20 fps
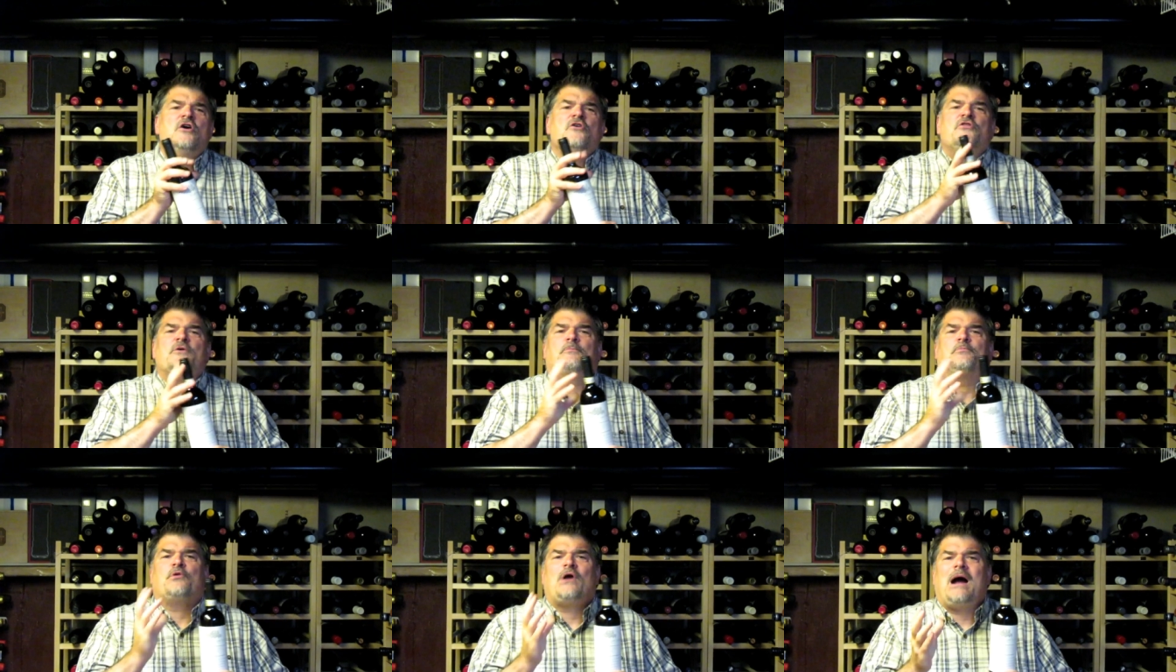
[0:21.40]

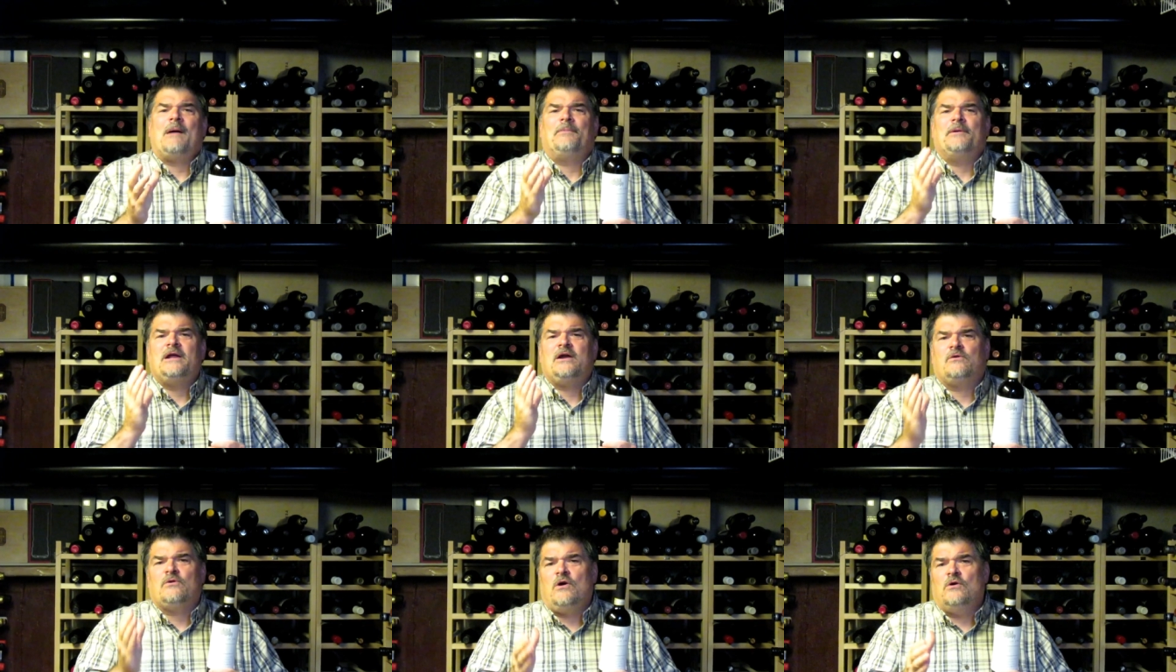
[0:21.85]
The
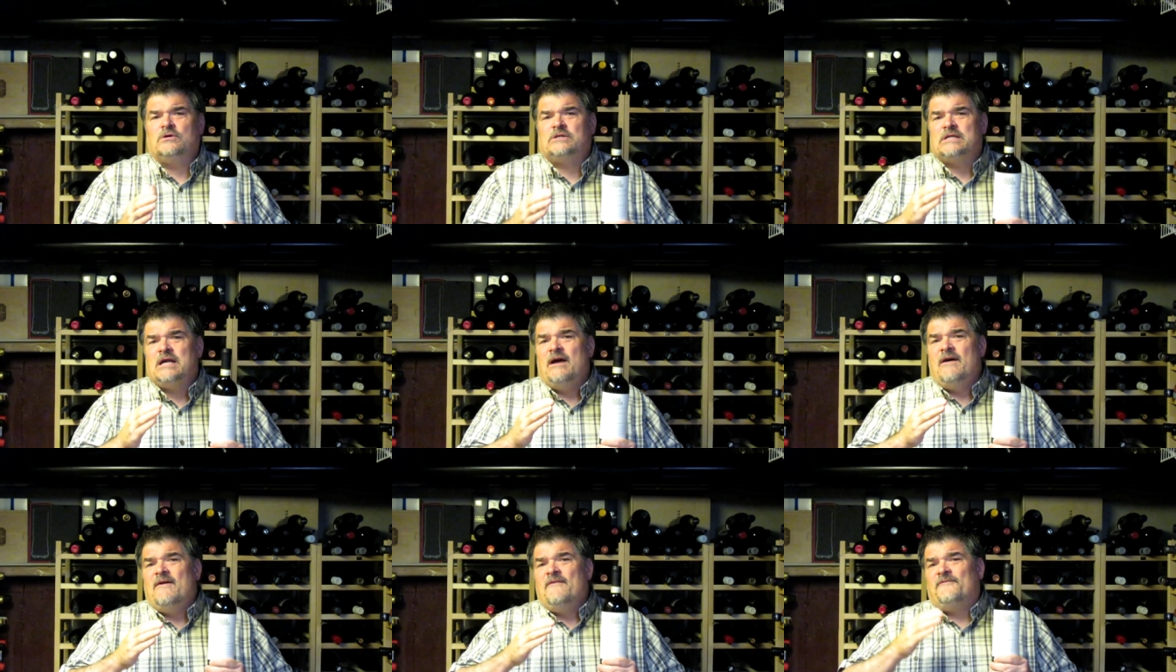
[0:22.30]
property
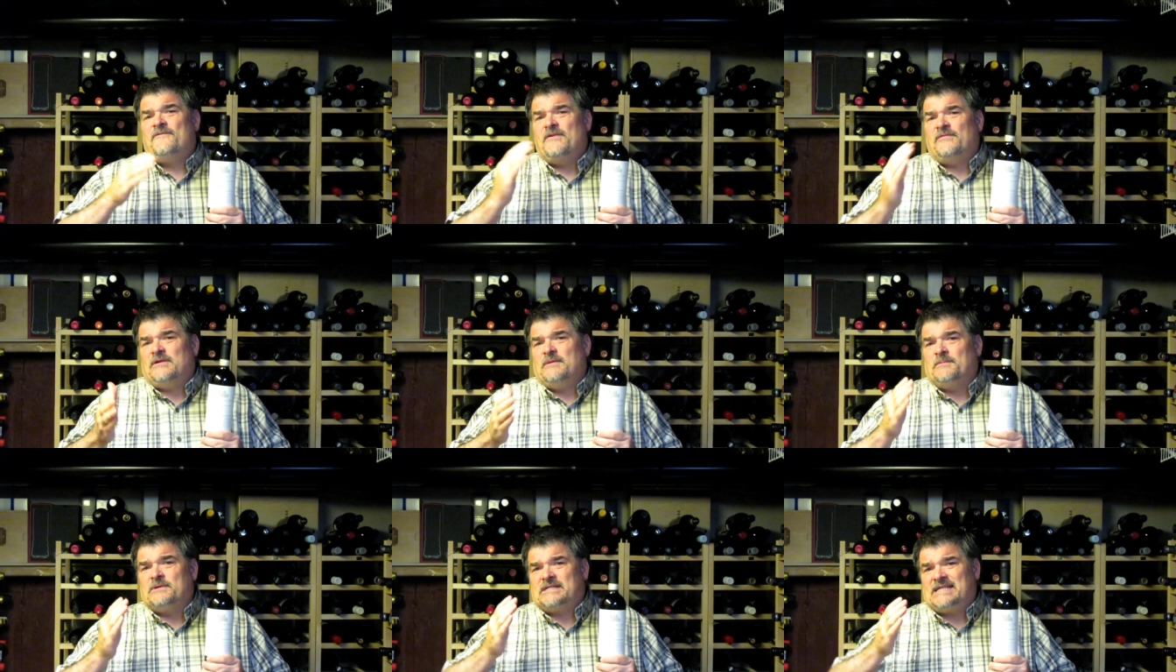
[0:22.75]
grows
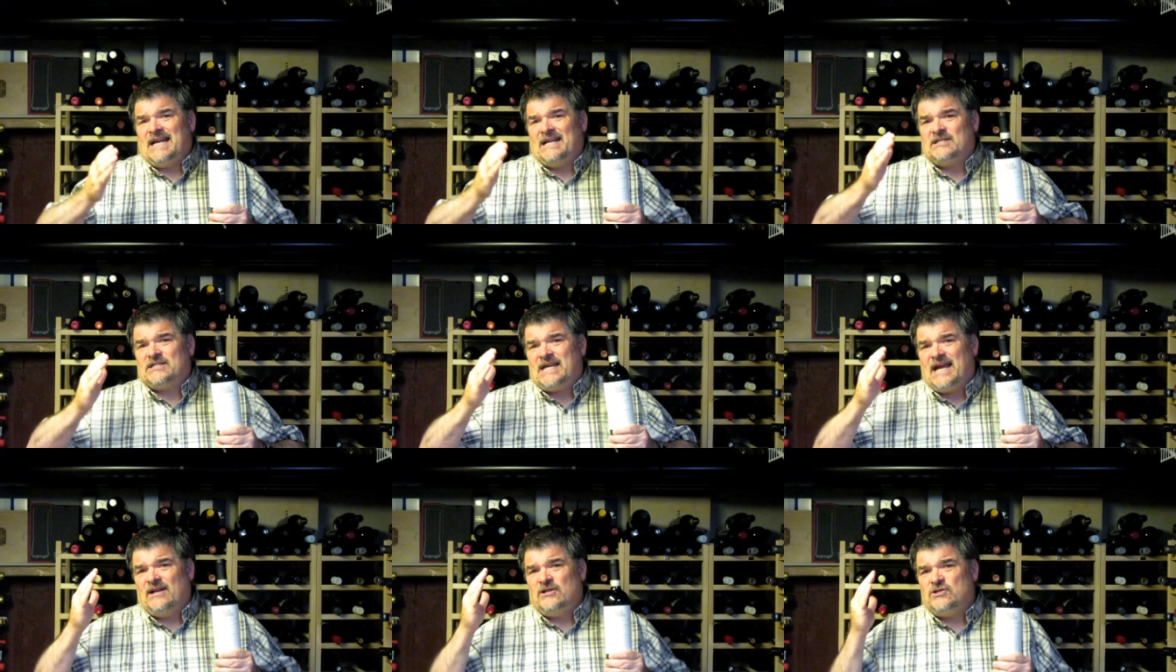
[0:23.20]
fifty
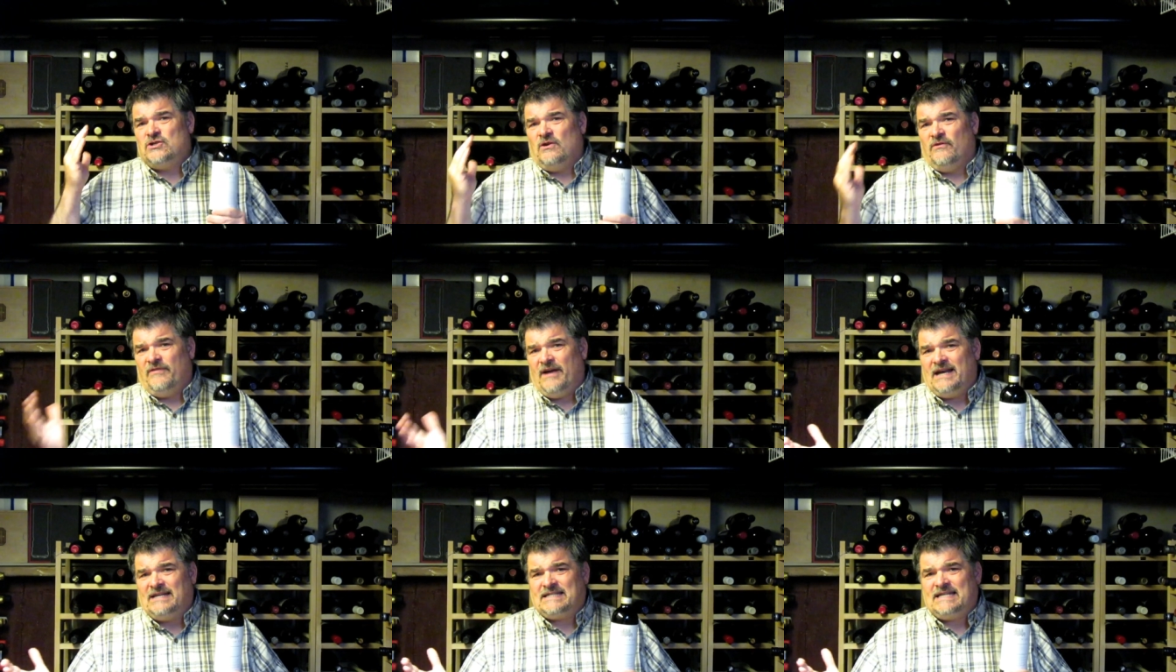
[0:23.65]
percent
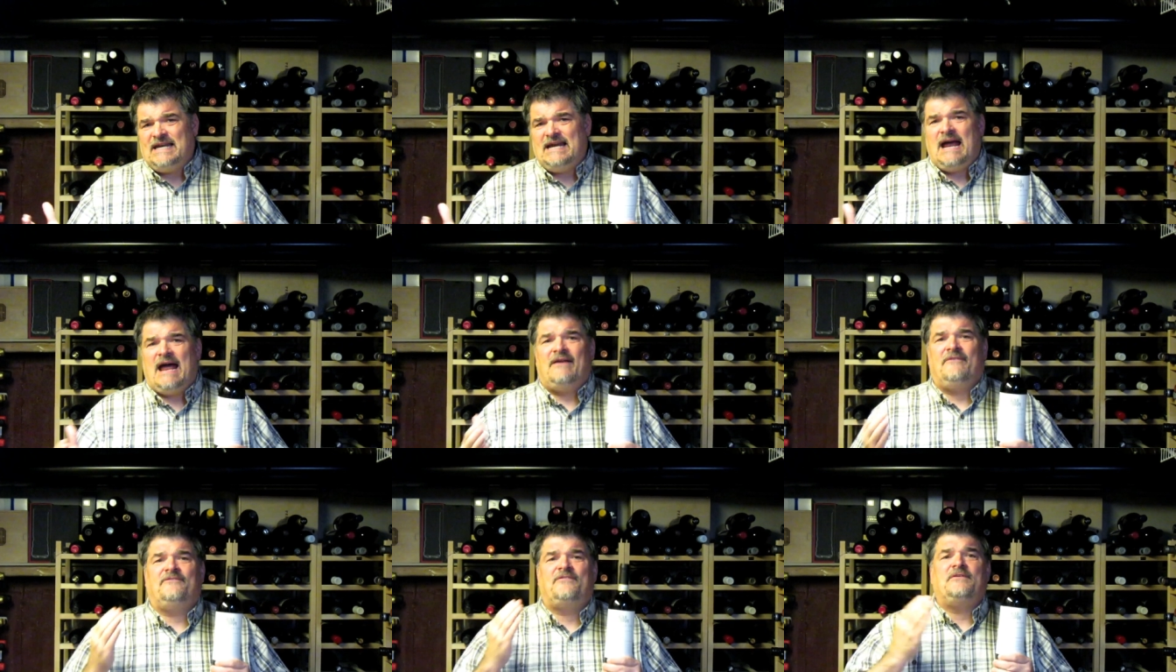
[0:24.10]

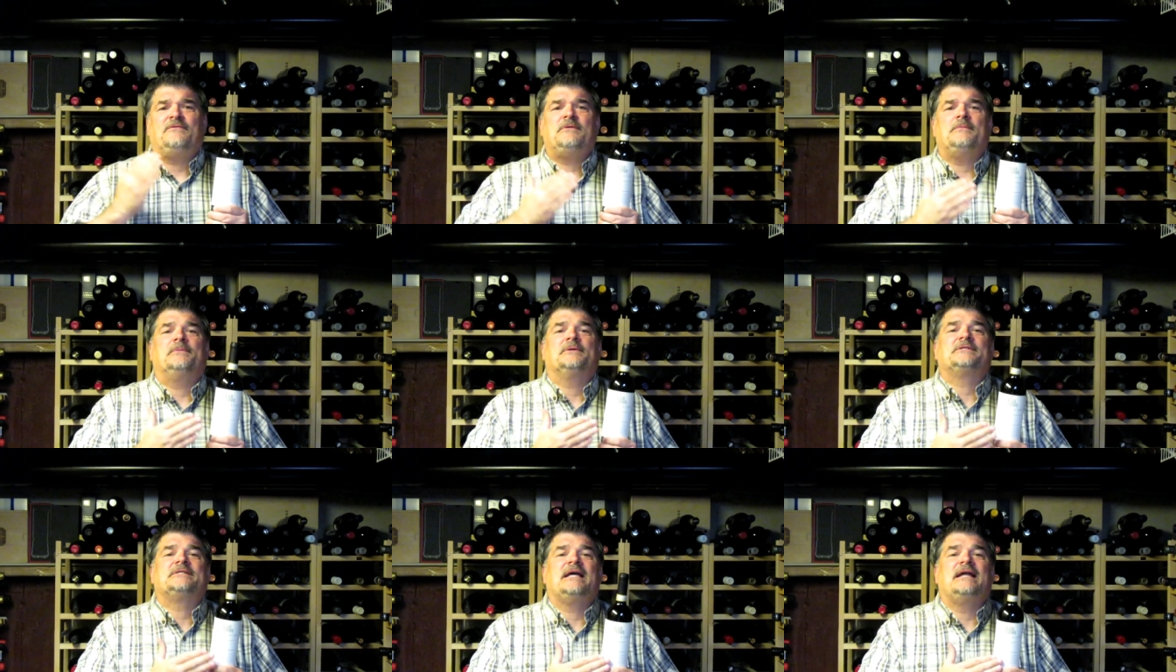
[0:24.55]
Sangiovese and fifty
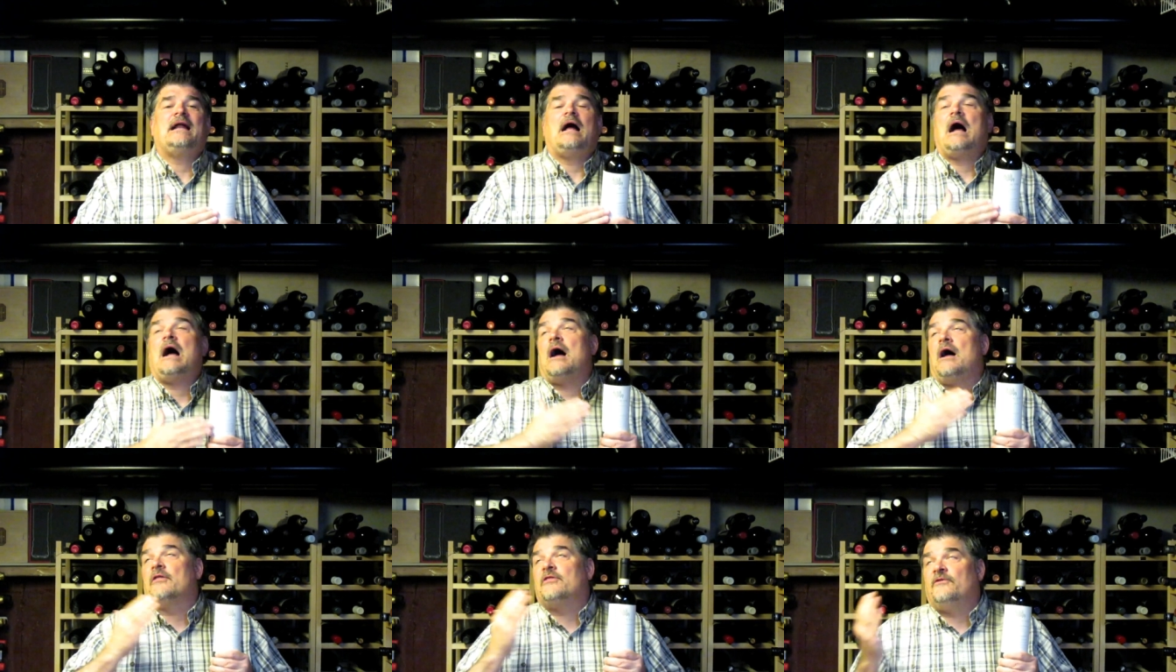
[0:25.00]
percent
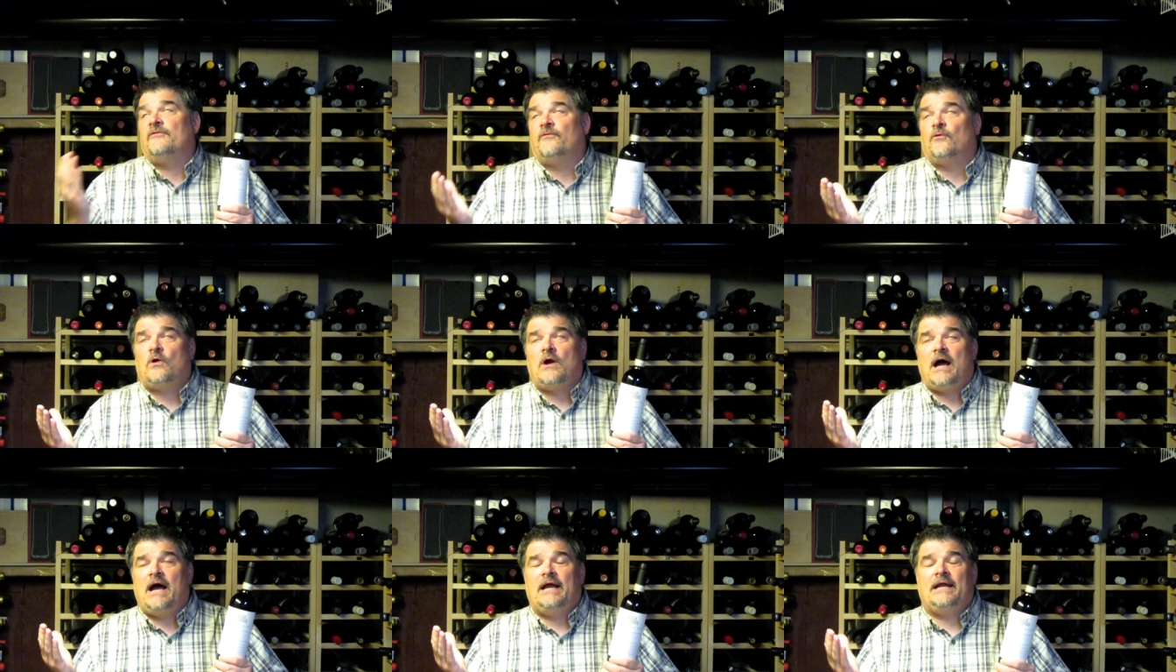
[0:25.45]
other
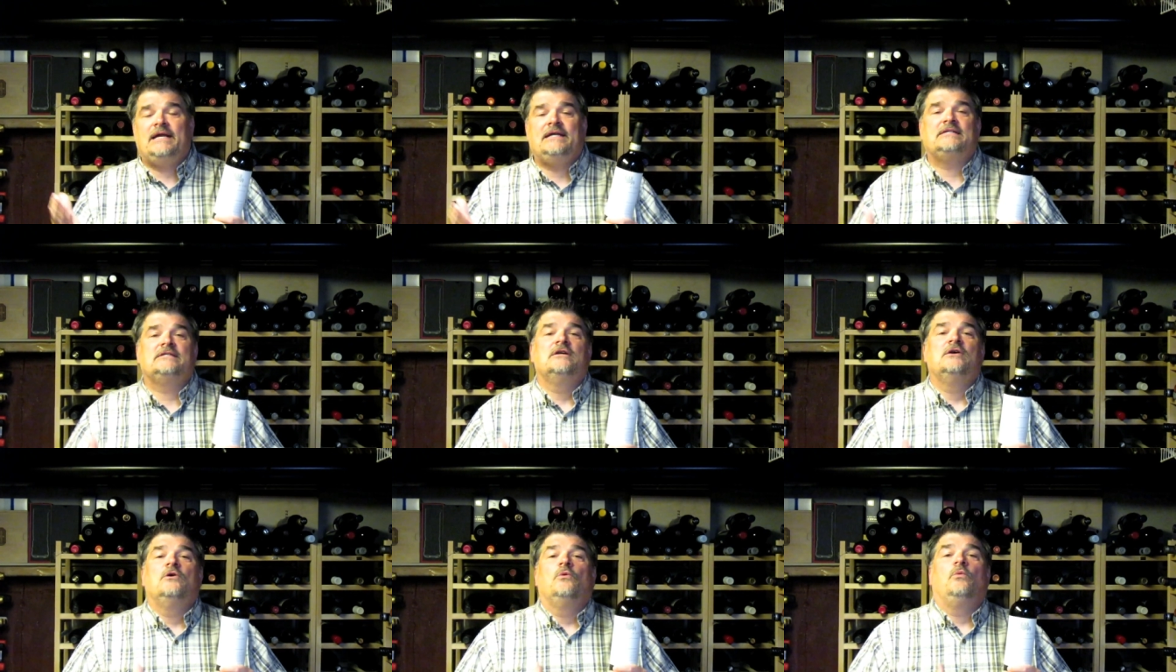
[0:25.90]

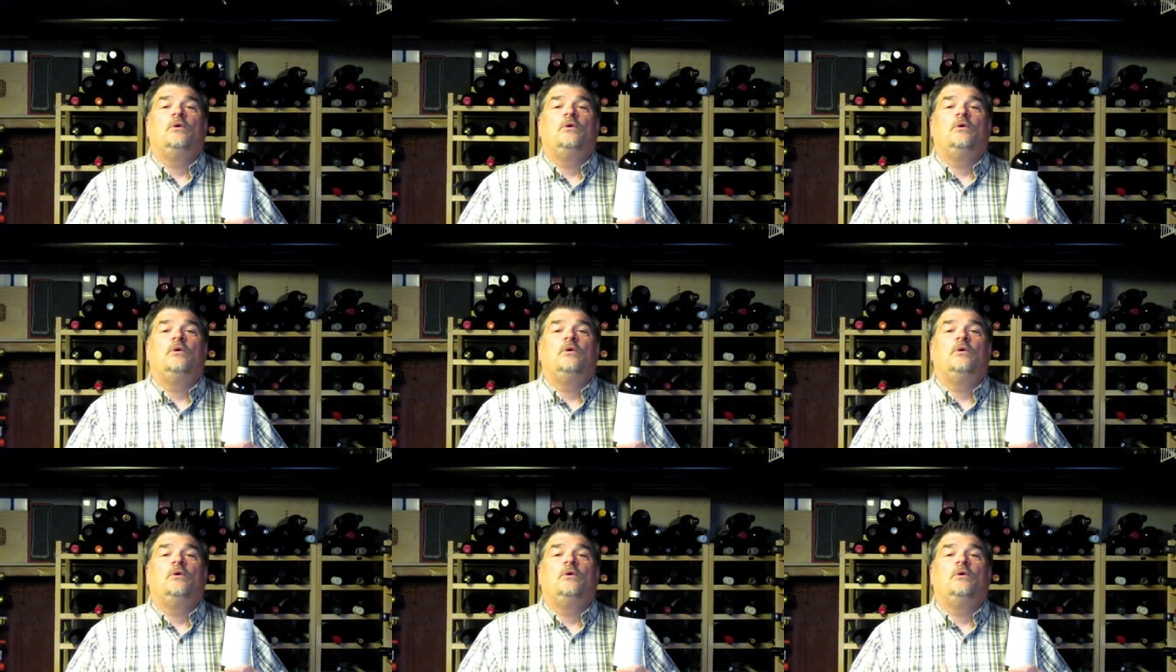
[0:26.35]
varieties